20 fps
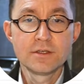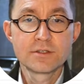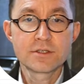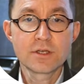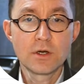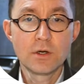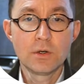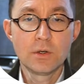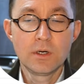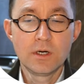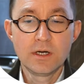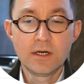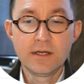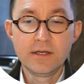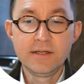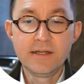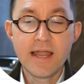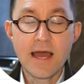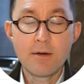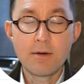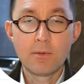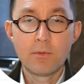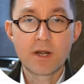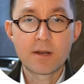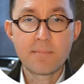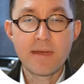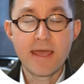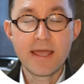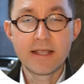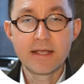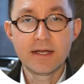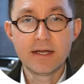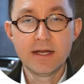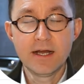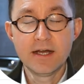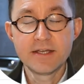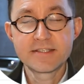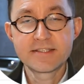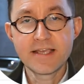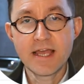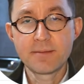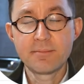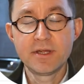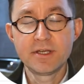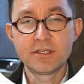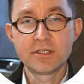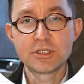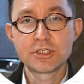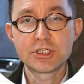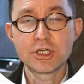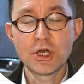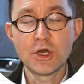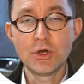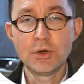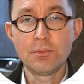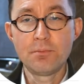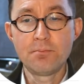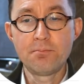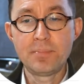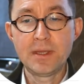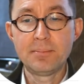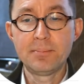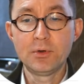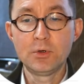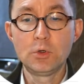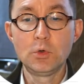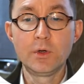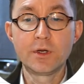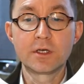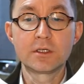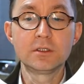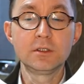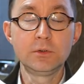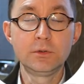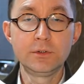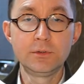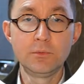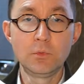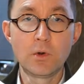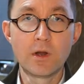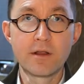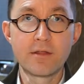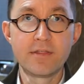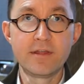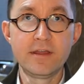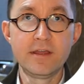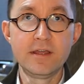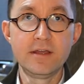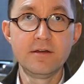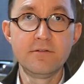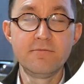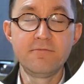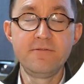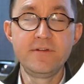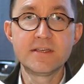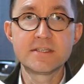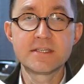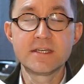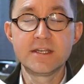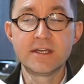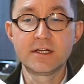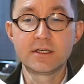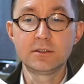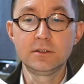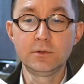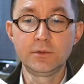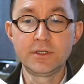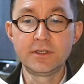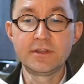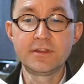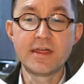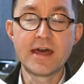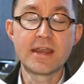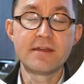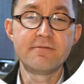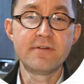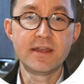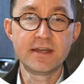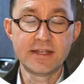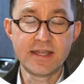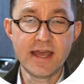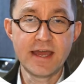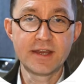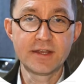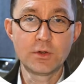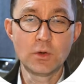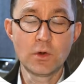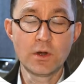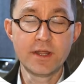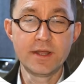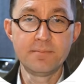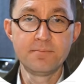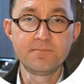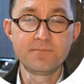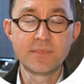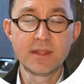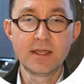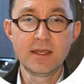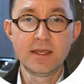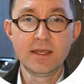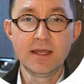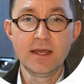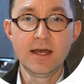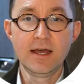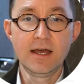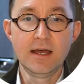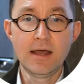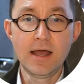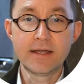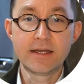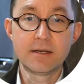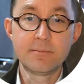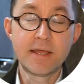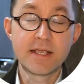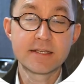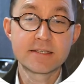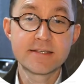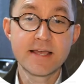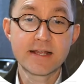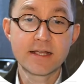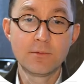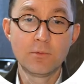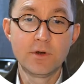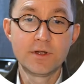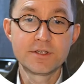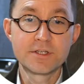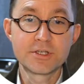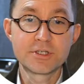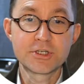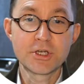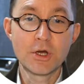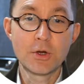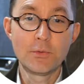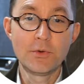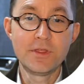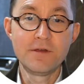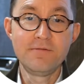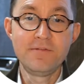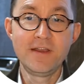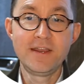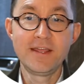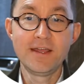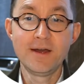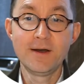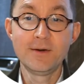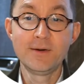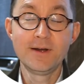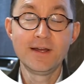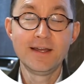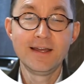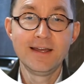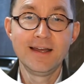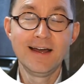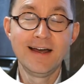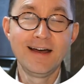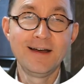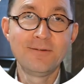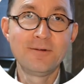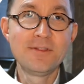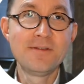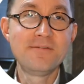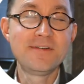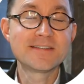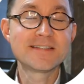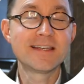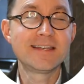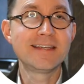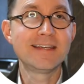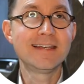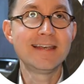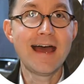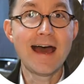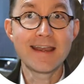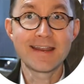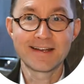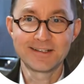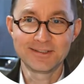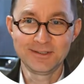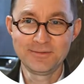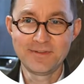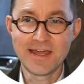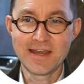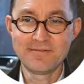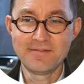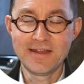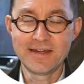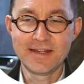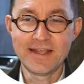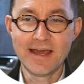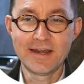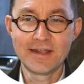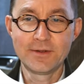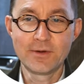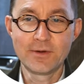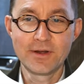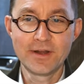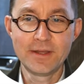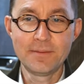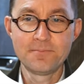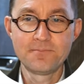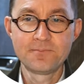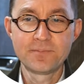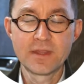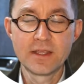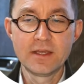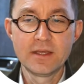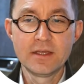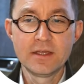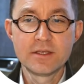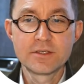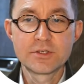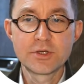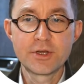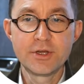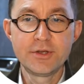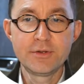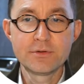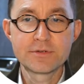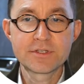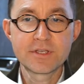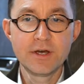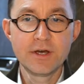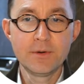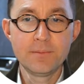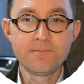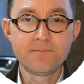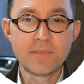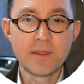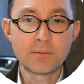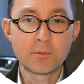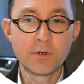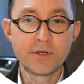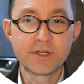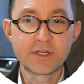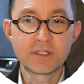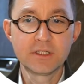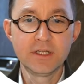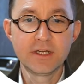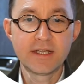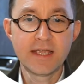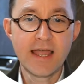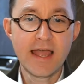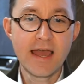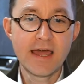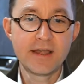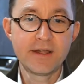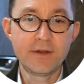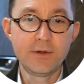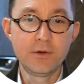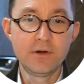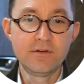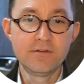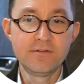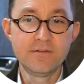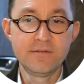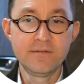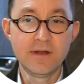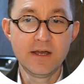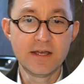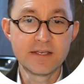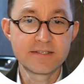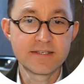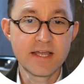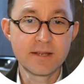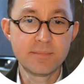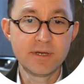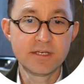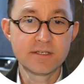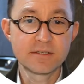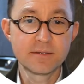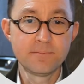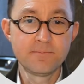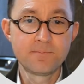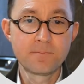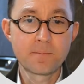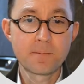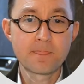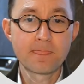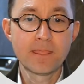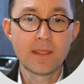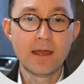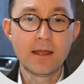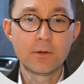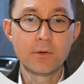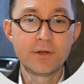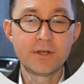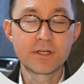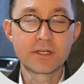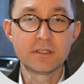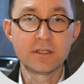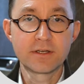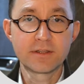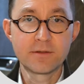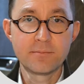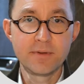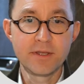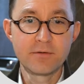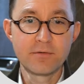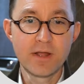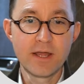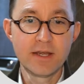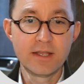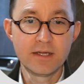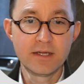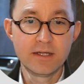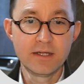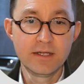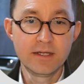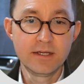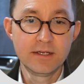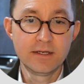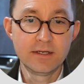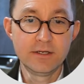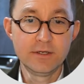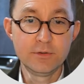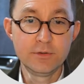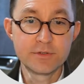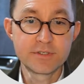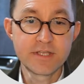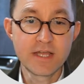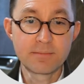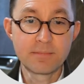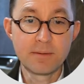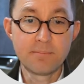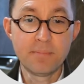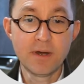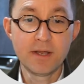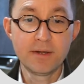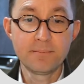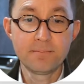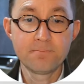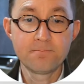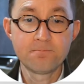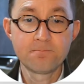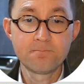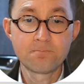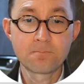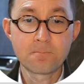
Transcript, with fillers: So now I want to make a segment to show people who include where the visit included that event category. Uh, I'm going to make a second one to show with a video uh, when the visit did not include that event category. So to do so, I'm going to click add a new uh, segment. I'm going to click the big red new segment button.